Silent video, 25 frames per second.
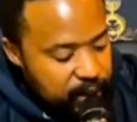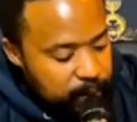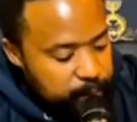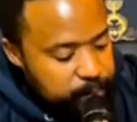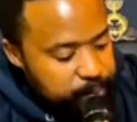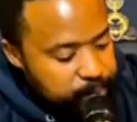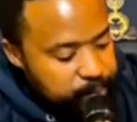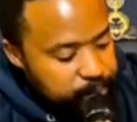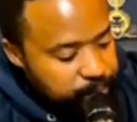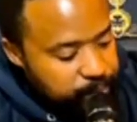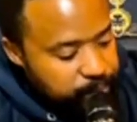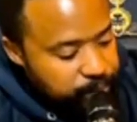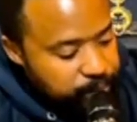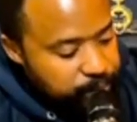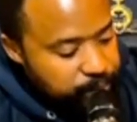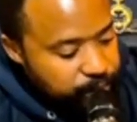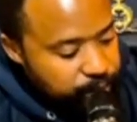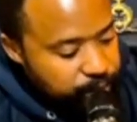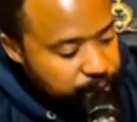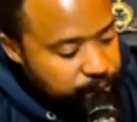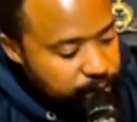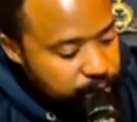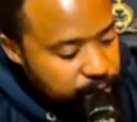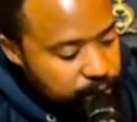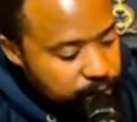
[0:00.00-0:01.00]

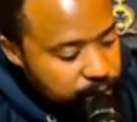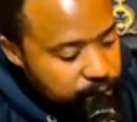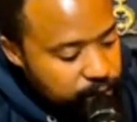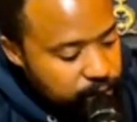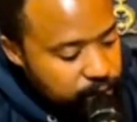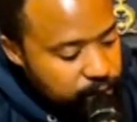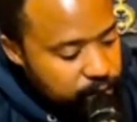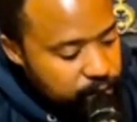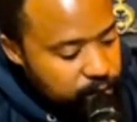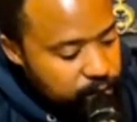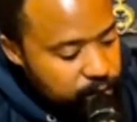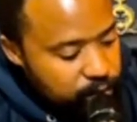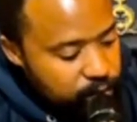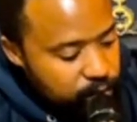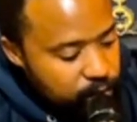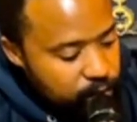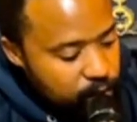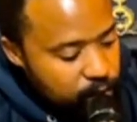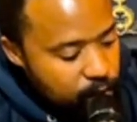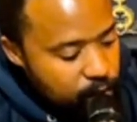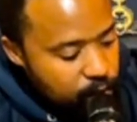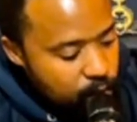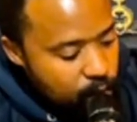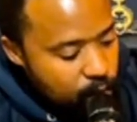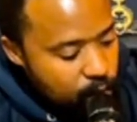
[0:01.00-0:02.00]

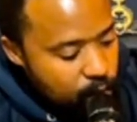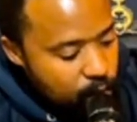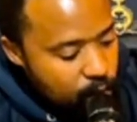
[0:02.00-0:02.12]
No one is speaking in this clip.